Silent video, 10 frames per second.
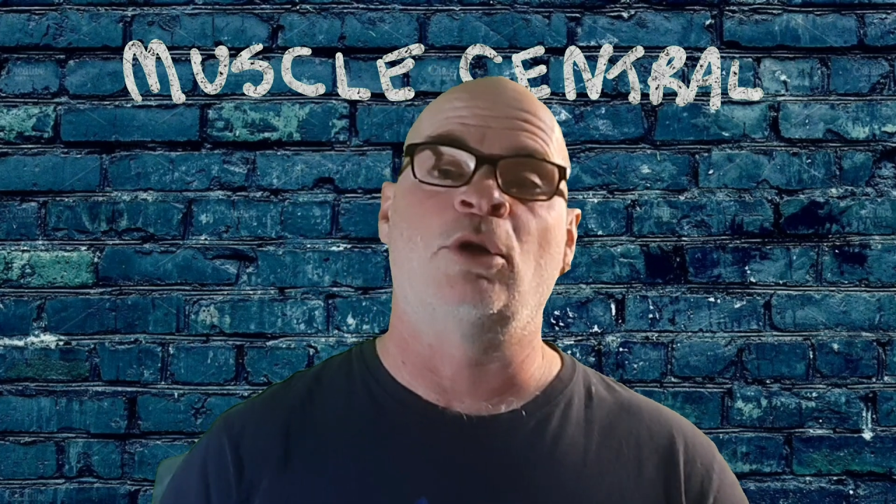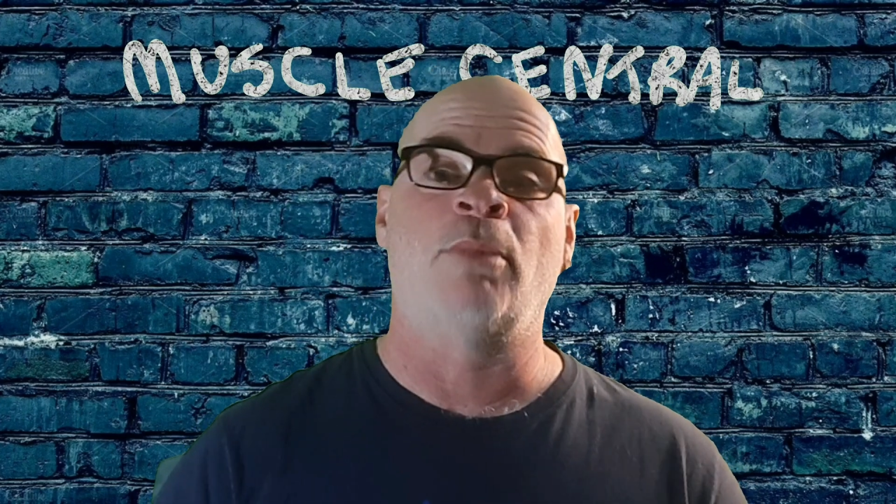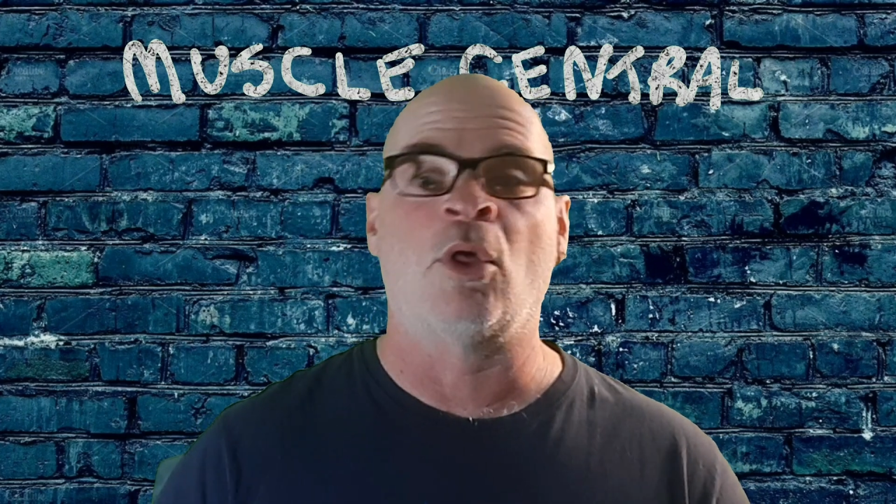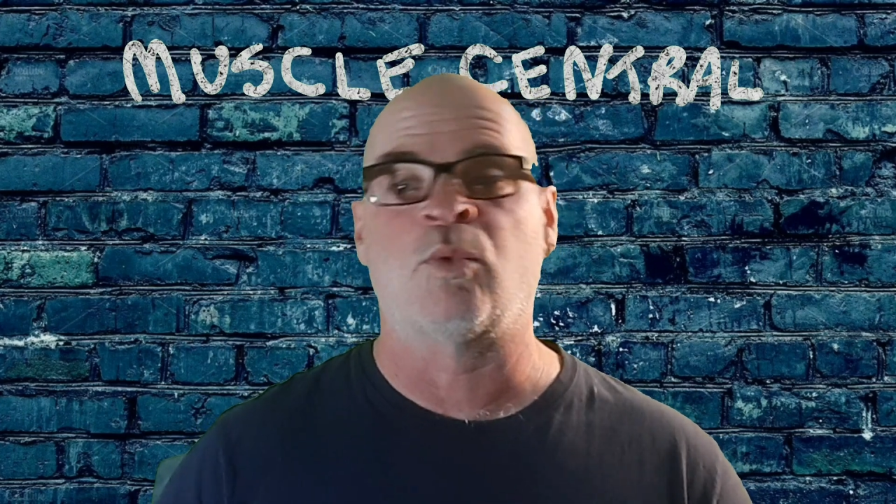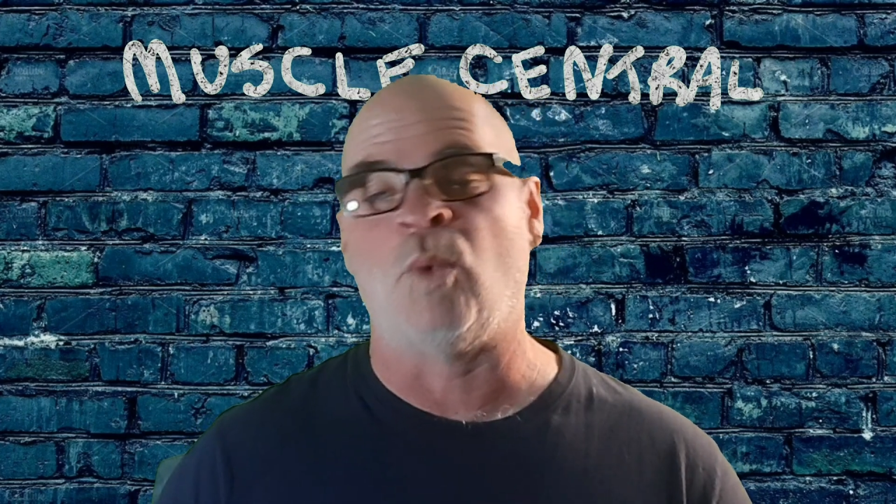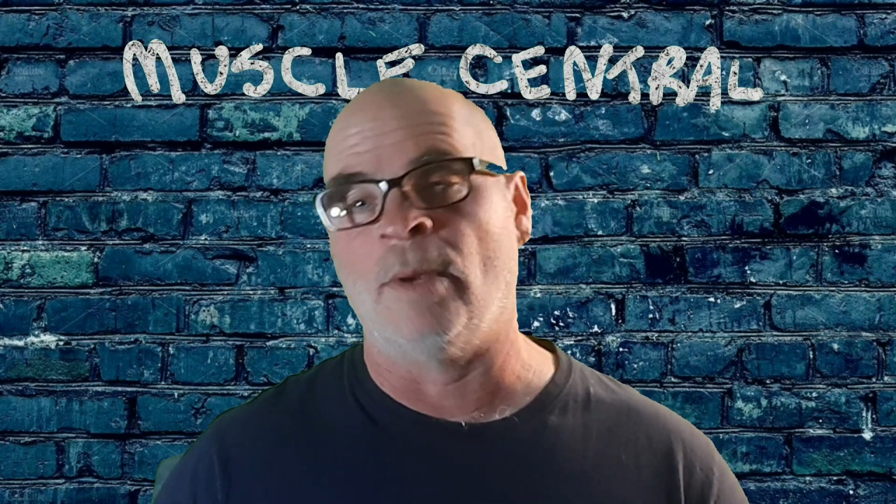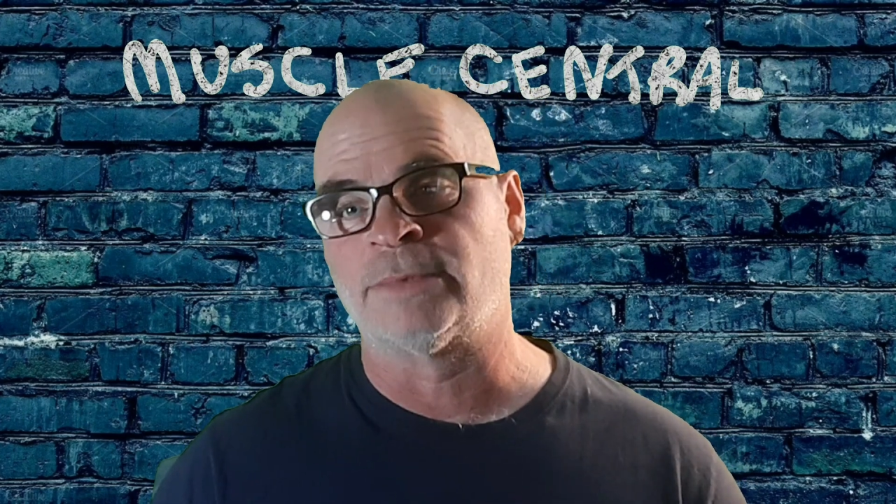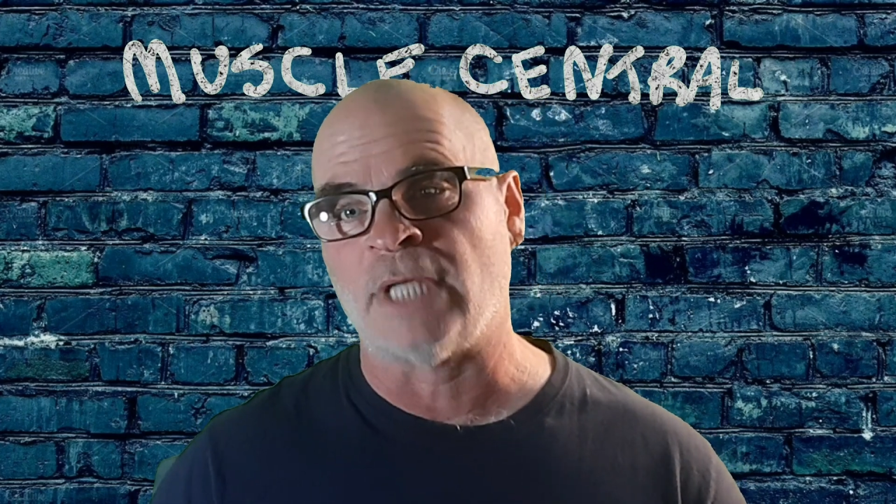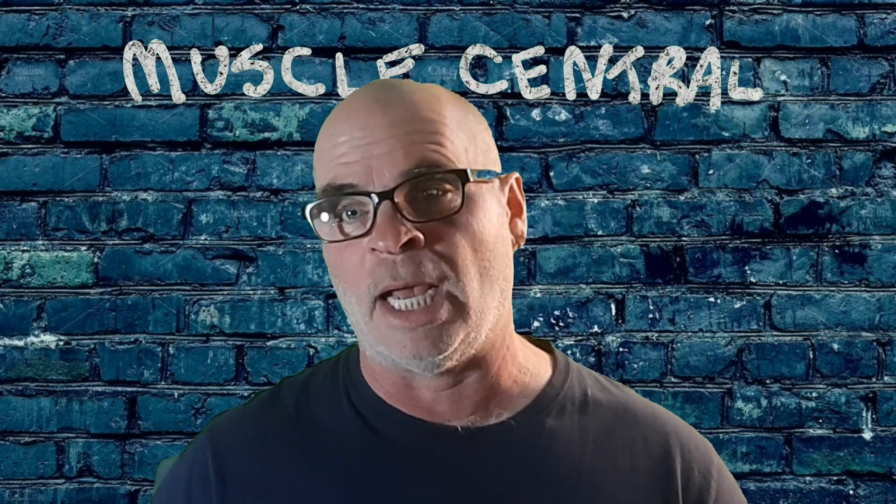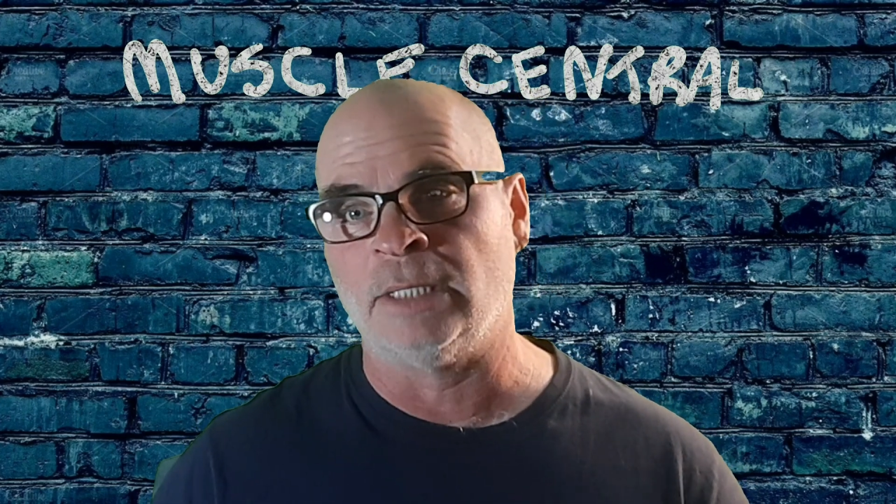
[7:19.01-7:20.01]
to both
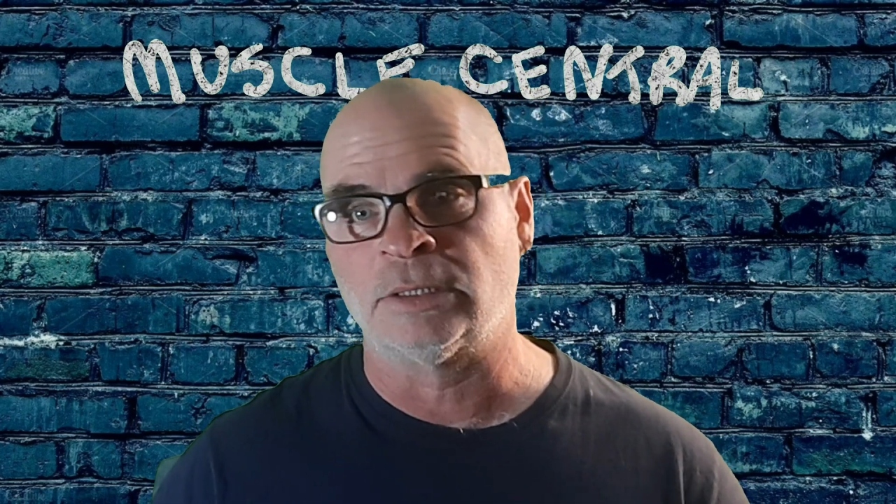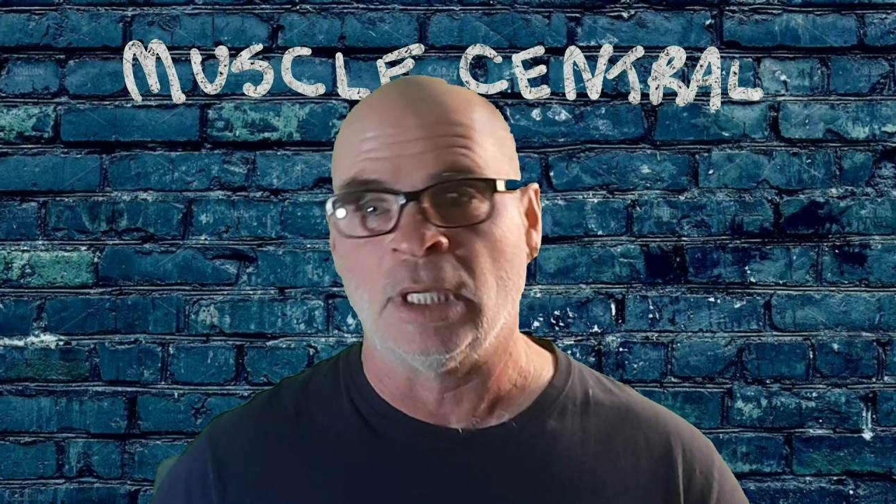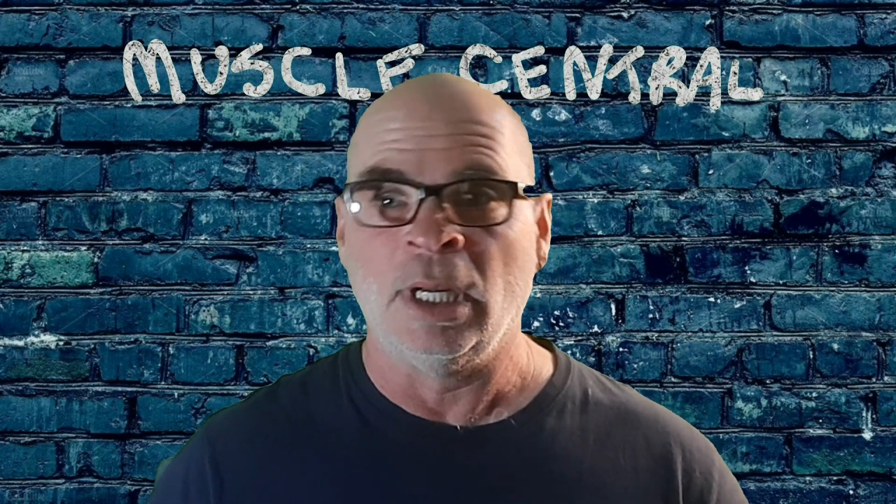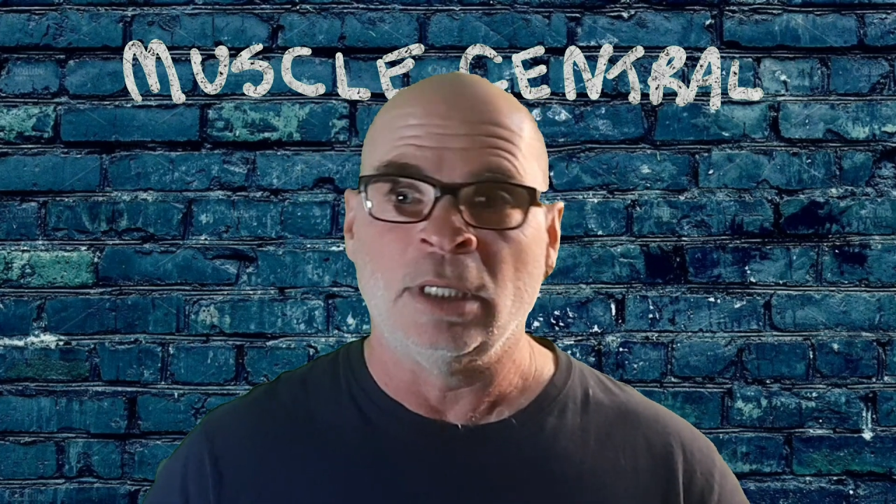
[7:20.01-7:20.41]
websites.